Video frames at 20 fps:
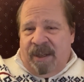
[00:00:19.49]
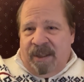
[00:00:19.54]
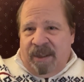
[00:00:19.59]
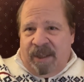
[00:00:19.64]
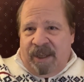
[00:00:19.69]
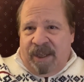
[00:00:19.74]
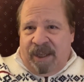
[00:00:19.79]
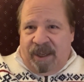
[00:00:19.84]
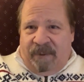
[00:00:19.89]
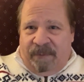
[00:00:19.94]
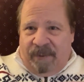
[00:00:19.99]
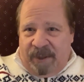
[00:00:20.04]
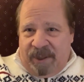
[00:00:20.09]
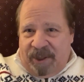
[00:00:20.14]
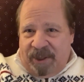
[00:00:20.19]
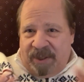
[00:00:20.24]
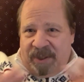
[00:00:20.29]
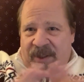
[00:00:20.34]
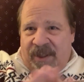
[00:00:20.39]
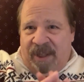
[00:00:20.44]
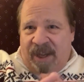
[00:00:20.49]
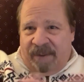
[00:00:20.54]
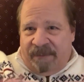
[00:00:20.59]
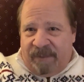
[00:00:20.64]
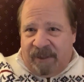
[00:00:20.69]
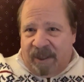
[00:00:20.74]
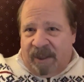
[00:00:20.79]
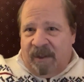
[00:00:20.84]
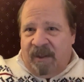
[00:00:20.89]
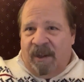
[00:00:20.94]
like if I just
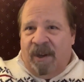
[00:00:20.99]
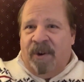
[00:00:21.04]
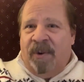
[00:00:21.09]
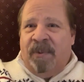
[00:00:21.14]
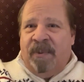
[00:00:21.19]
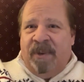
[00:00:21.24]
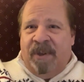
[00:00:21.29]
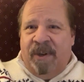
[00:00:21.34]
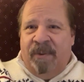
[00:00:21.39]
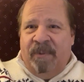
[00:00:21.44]
left it alone.